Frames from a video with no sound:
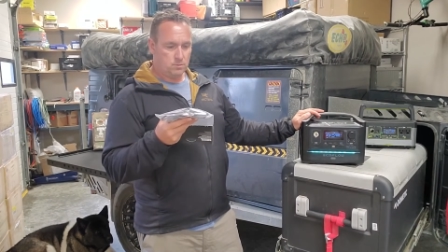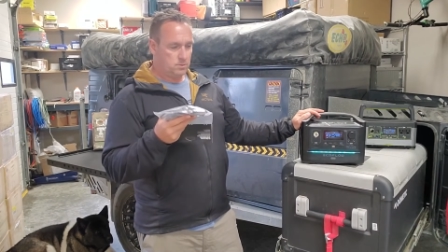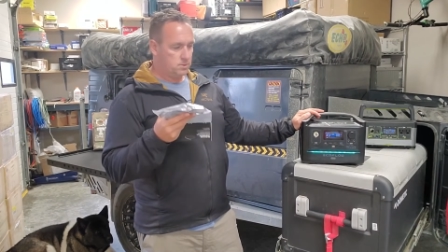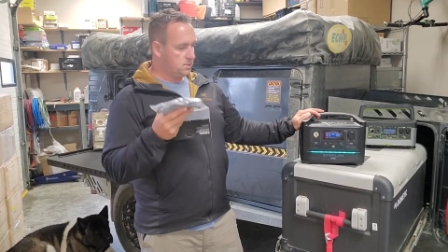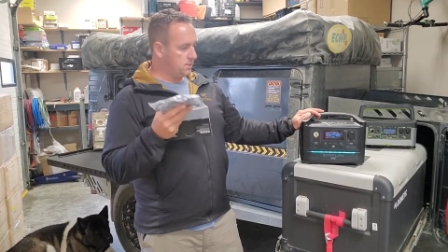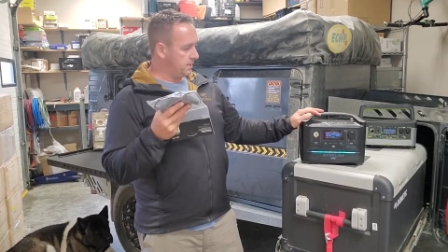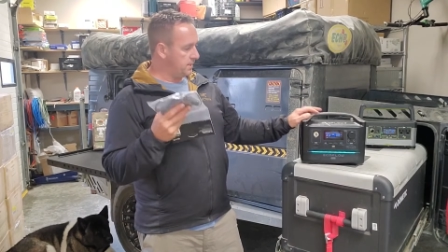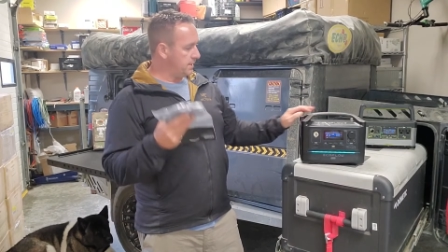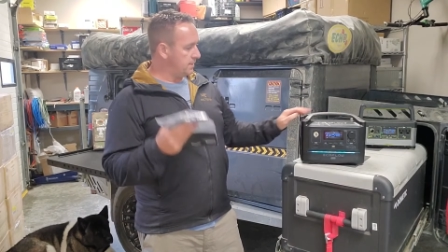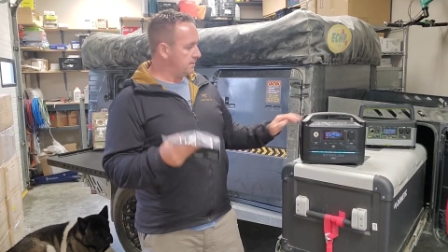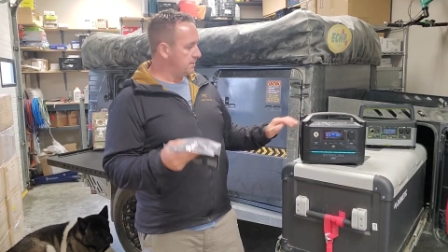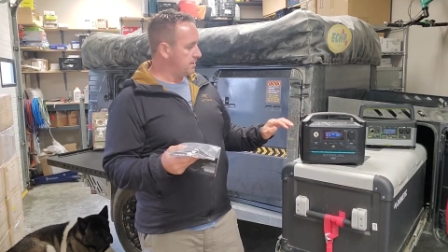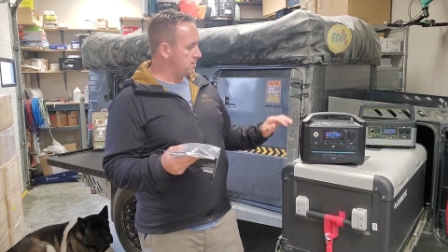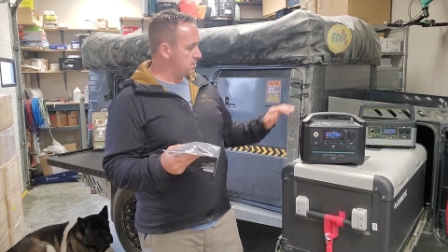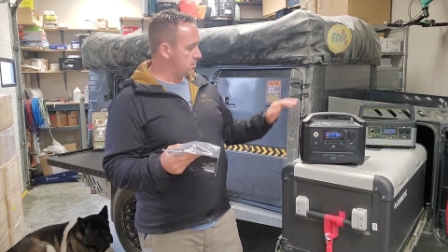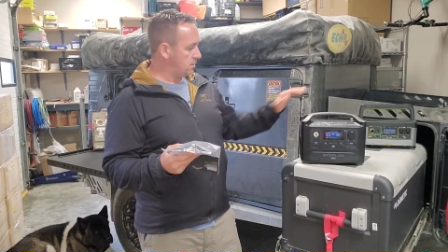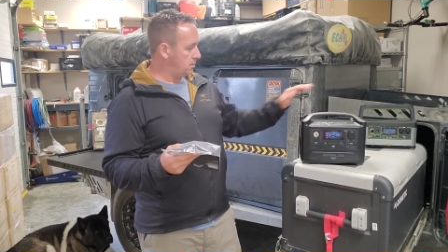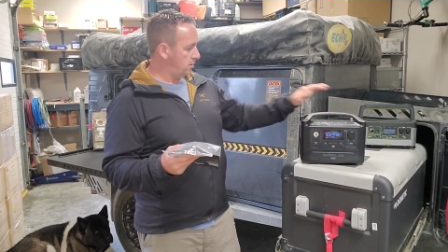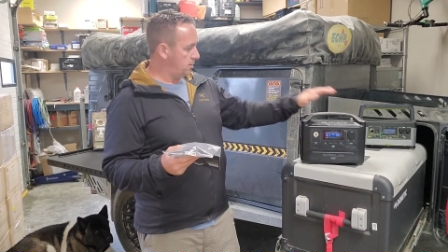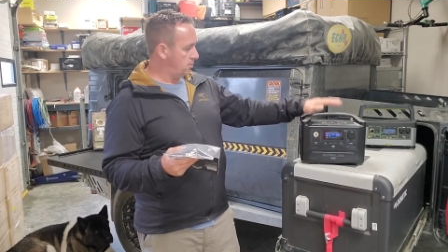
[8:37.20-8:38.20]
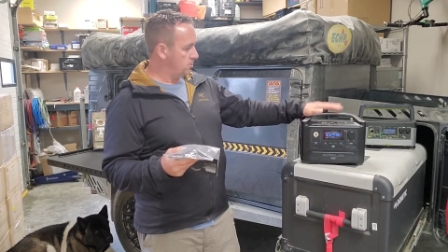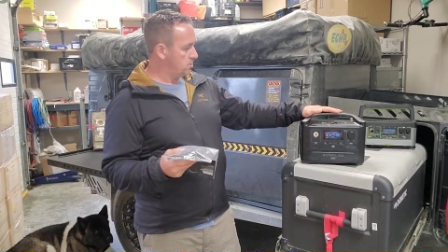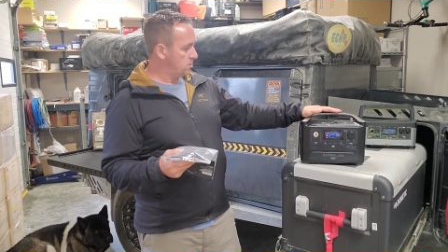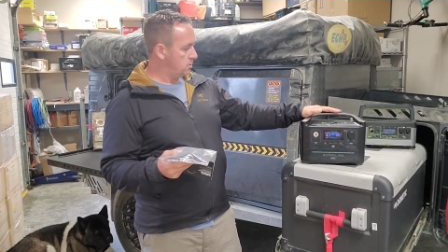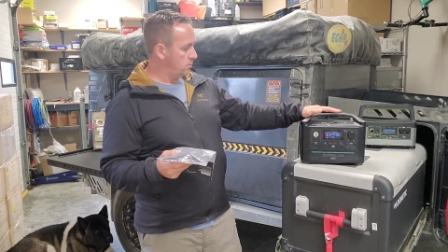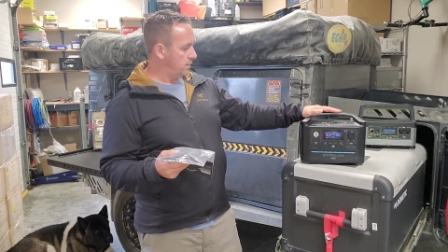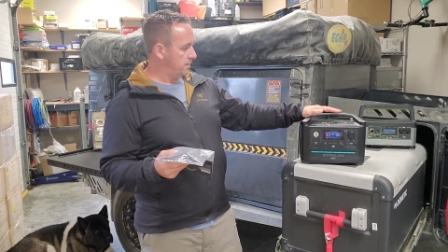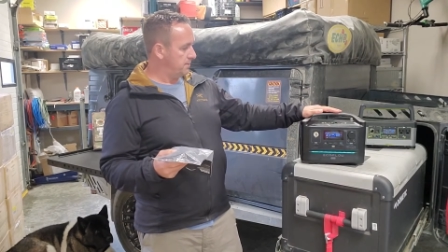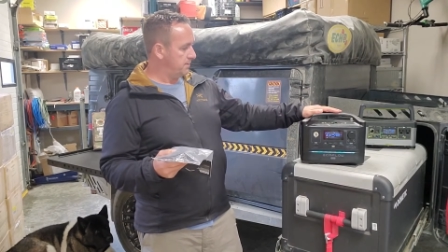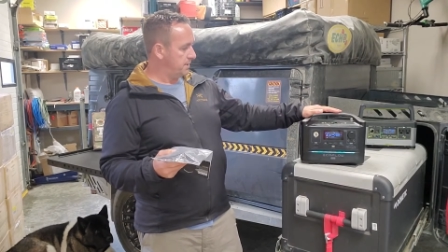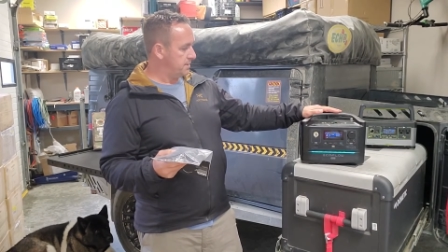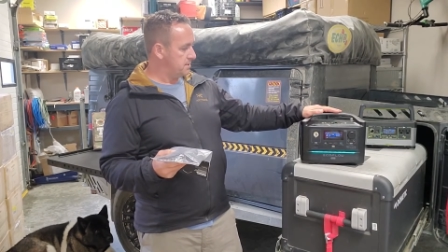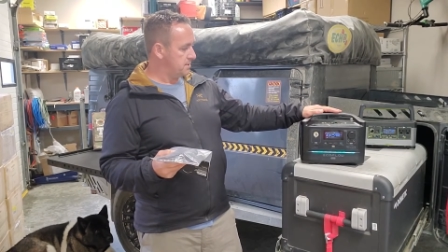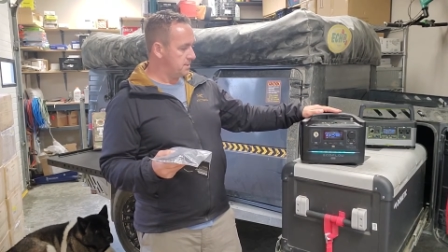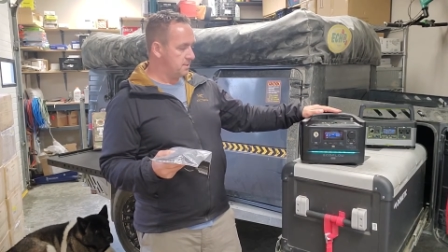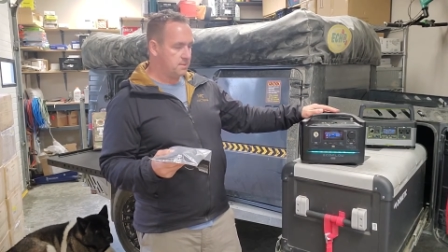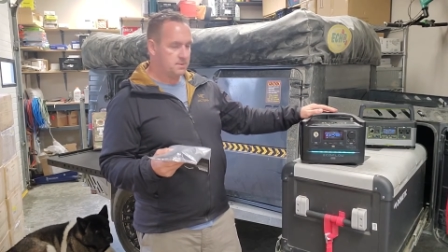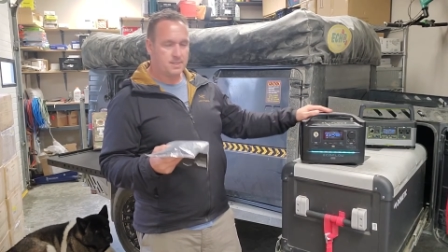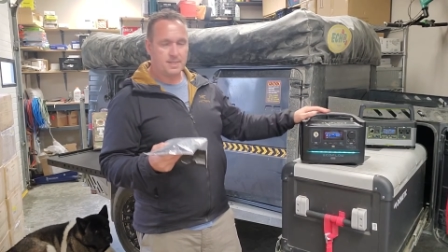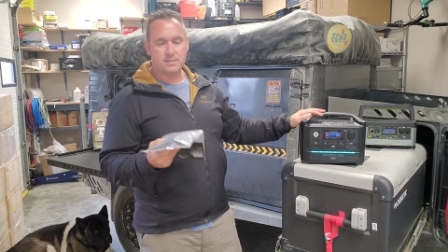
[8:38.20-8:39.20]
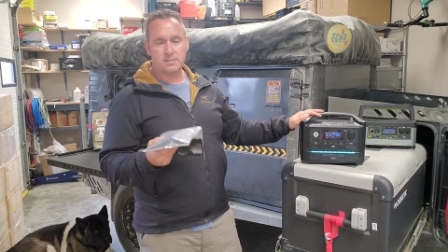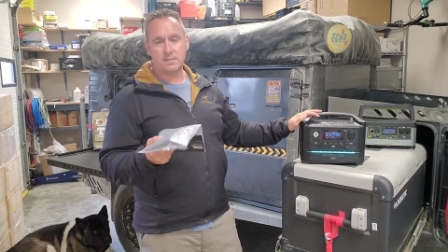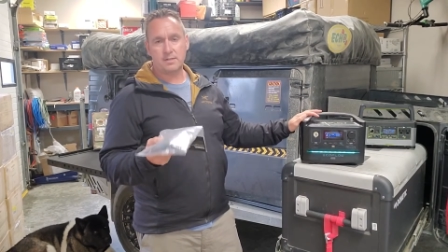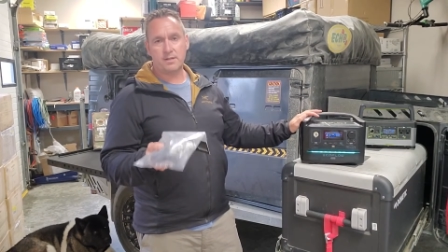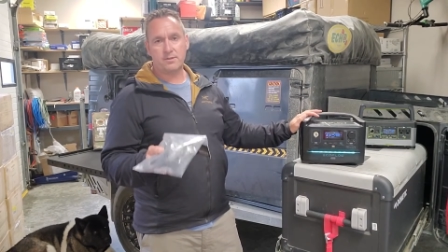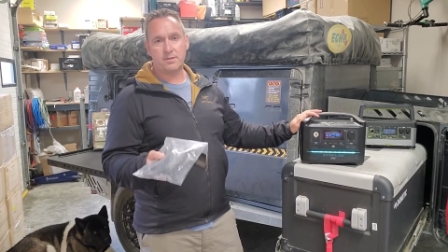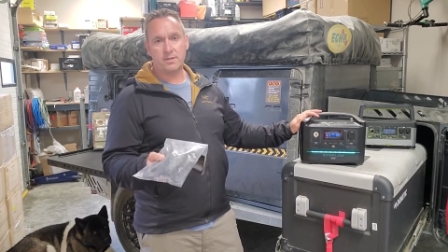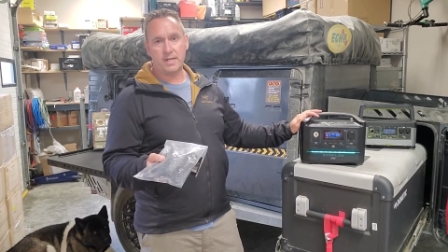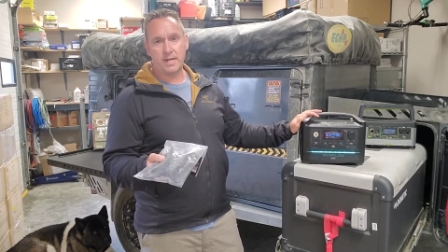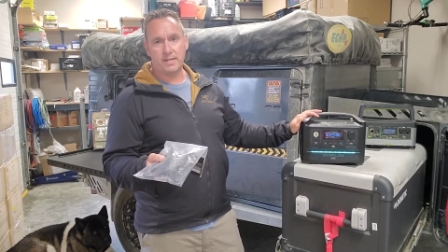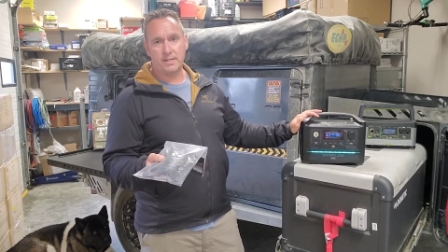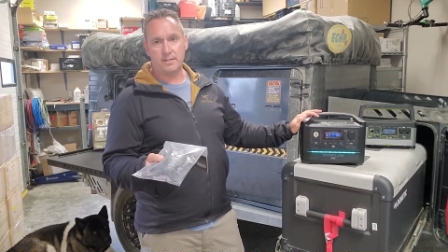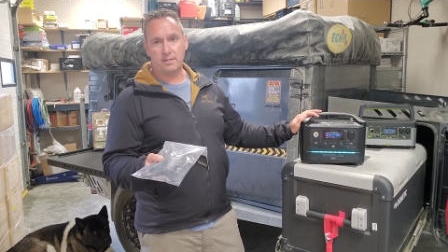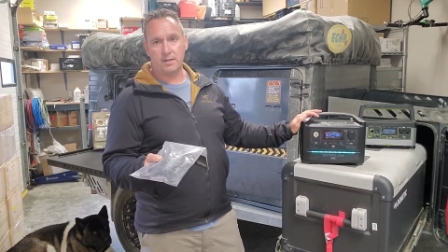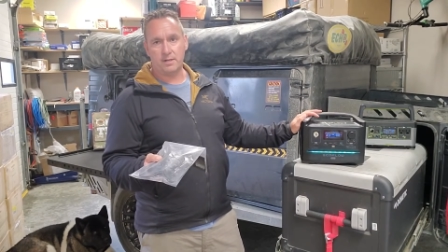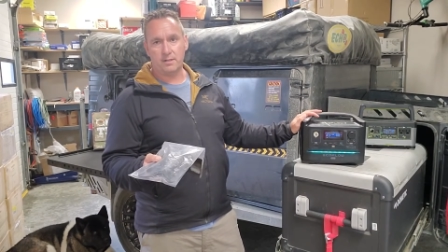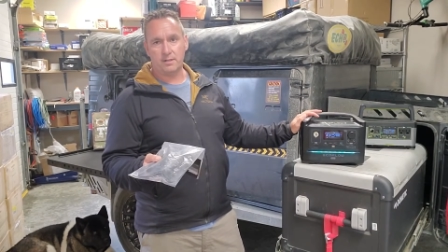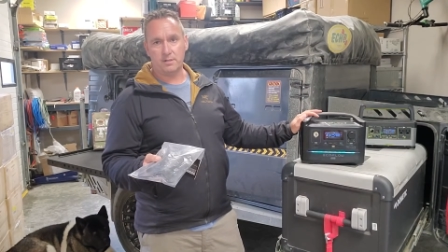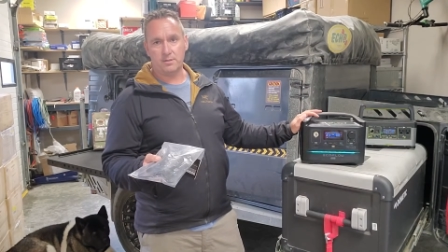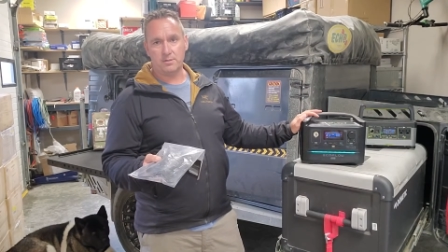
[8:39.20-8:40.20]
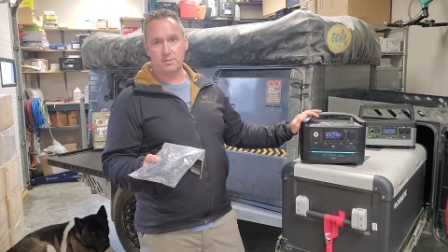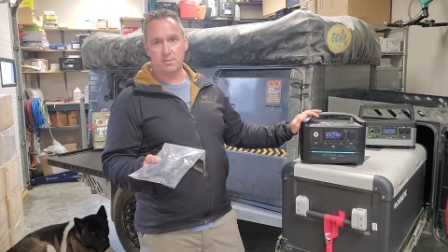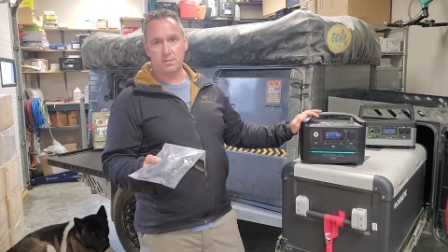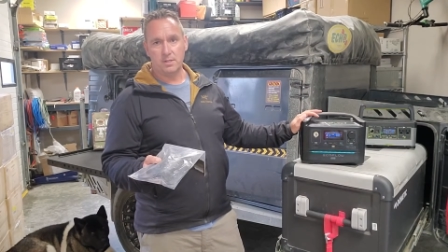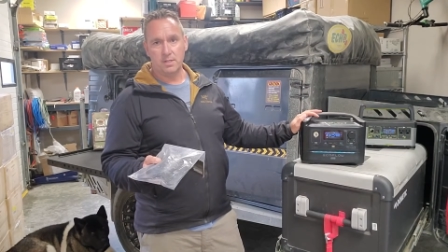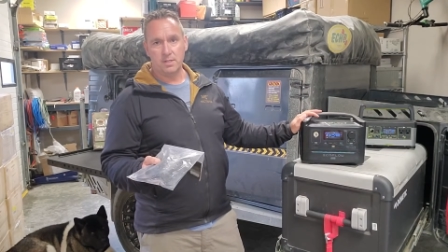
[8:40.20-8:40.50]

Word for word: to get this close to what this is, that's another $90.